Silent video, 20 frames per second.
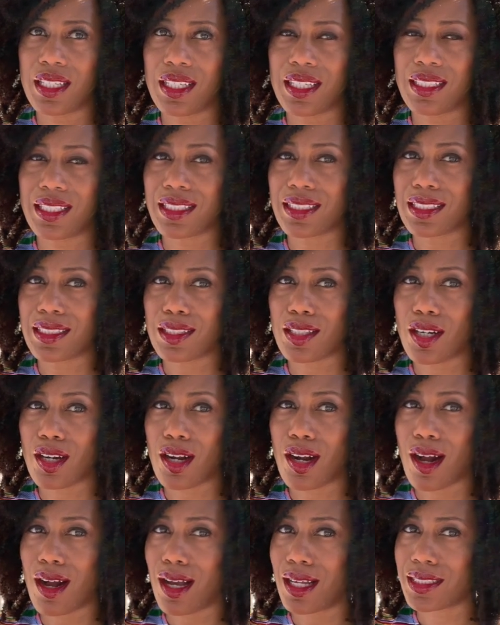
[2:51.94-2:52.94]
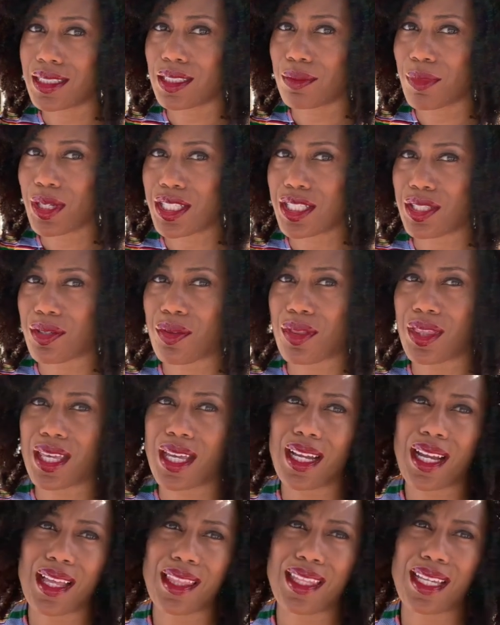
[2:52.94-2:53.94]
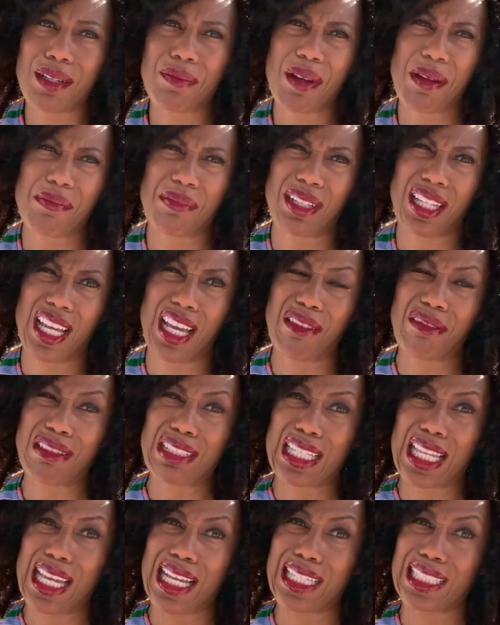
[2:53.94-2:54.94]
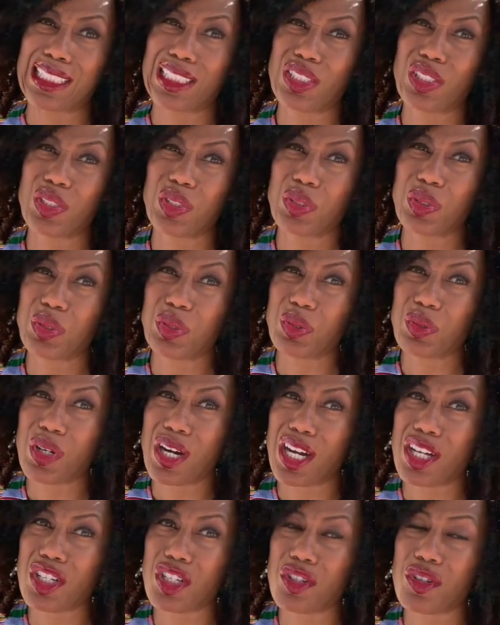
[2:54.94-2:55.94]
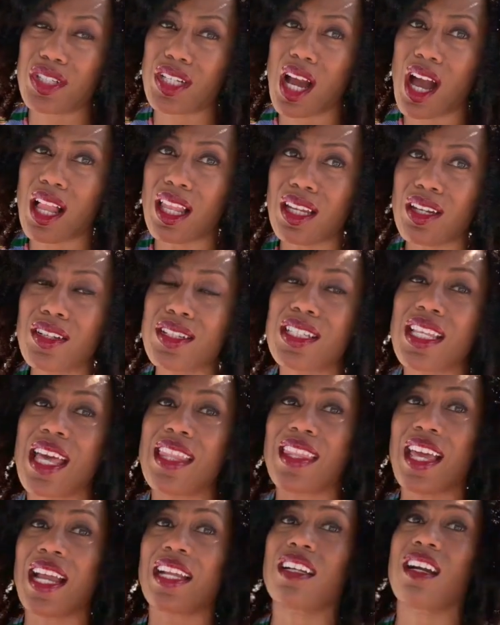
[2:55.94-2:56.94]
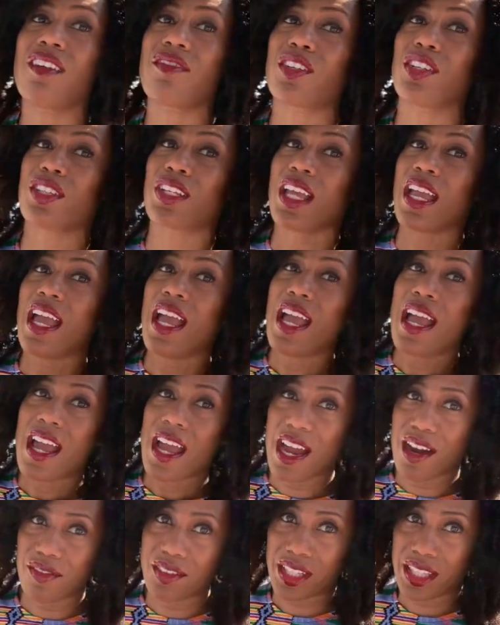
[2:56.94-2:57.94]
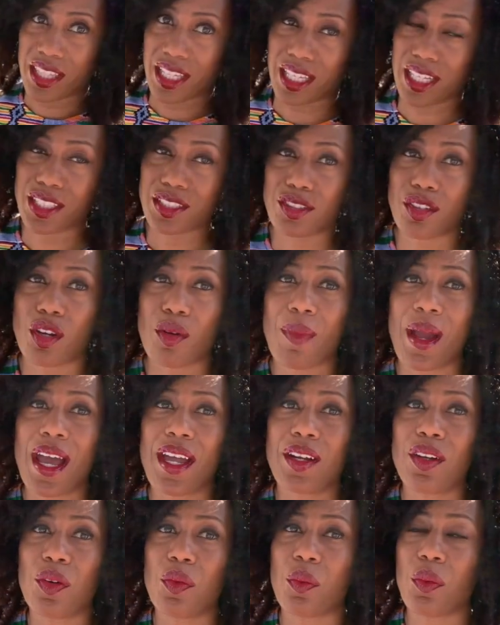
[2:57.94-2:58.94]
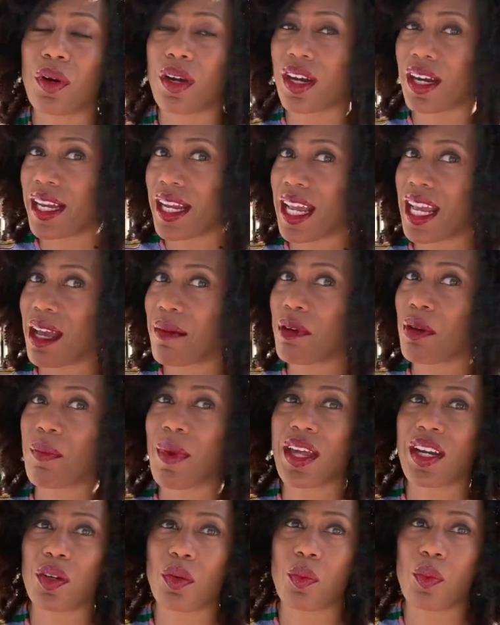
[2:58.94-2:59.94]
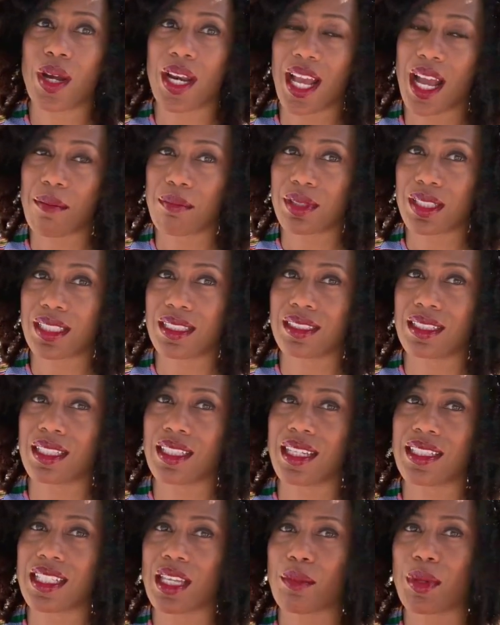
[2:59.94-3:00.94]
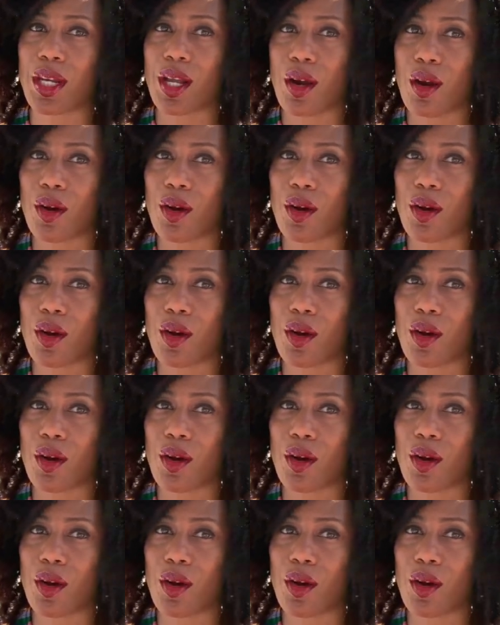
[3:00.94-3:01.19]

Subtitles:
it doesn't cost as much as you think. I think my plan was like $200, and that covered everything. So no matter where I am, no matter what happens, unless I'm at